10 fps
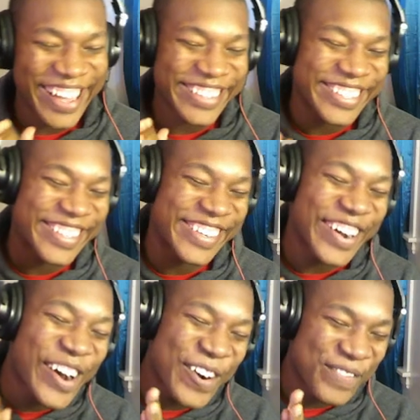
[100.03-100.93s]
Let's
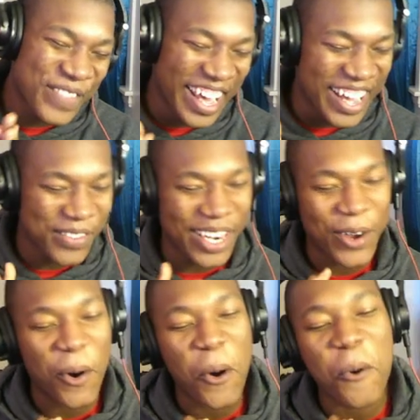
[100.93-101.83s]
go, man. We
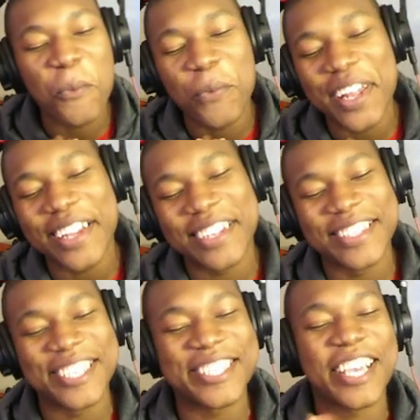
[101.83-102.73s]
got a whole week
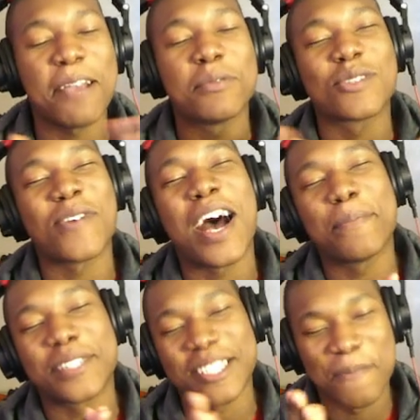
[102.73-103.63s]
until this game
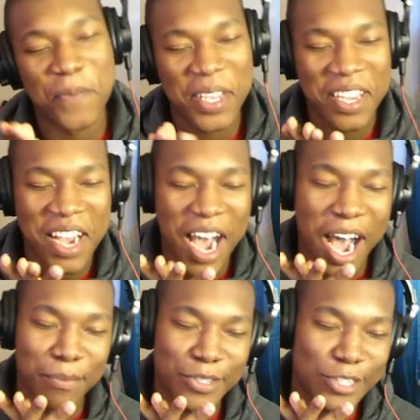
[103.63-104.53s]
drops.
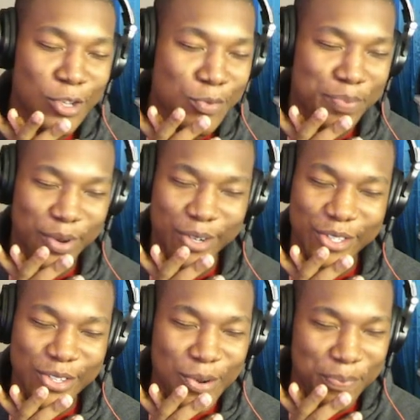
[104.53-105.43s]
I'm
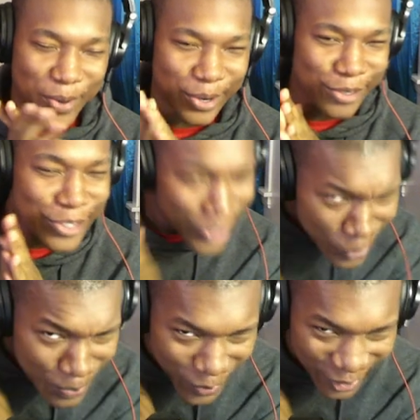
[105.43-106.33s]
super duper
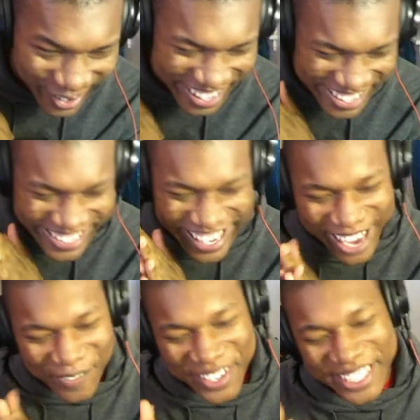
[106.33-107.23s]
duper
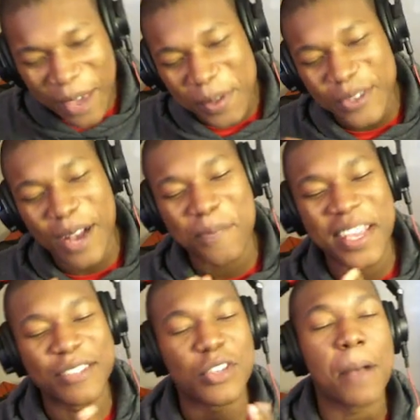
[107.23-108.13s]
excited for this game to drop,
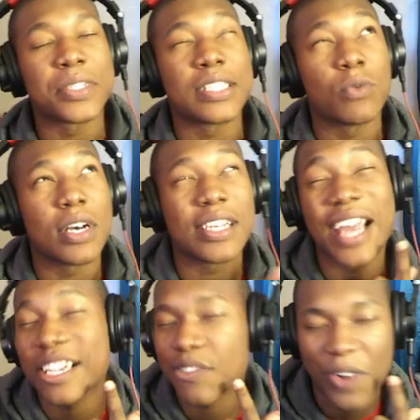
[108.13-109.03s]
man. Drops what
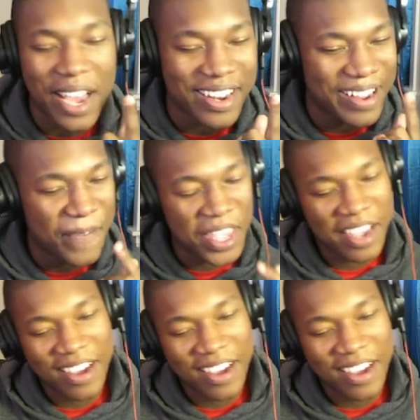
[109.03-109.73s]
next Friday.